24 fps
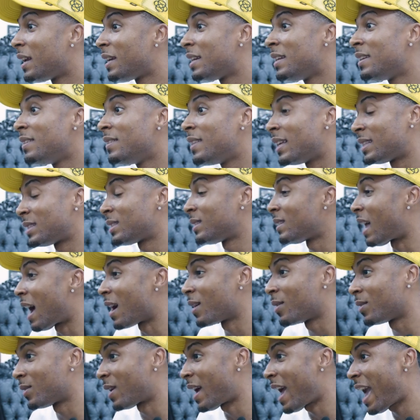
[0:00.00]
And that's
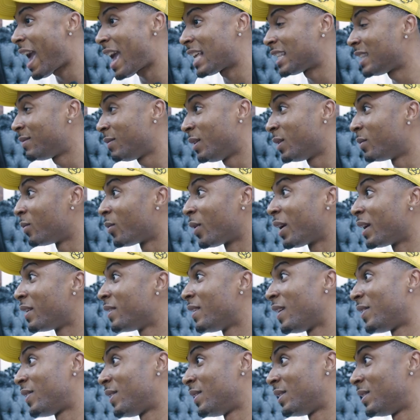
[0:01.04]
not gonna ask me to bring
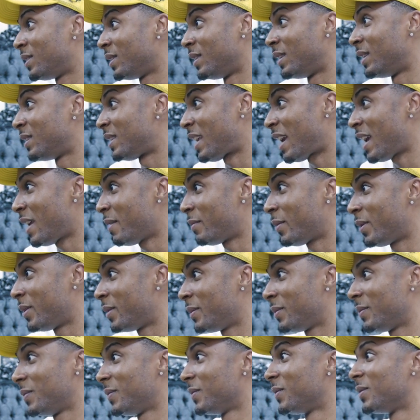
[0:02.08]
nothing to the table.
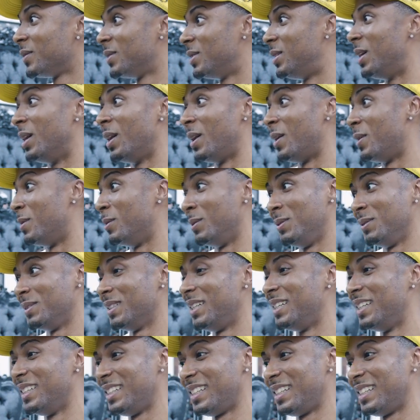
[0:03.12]
So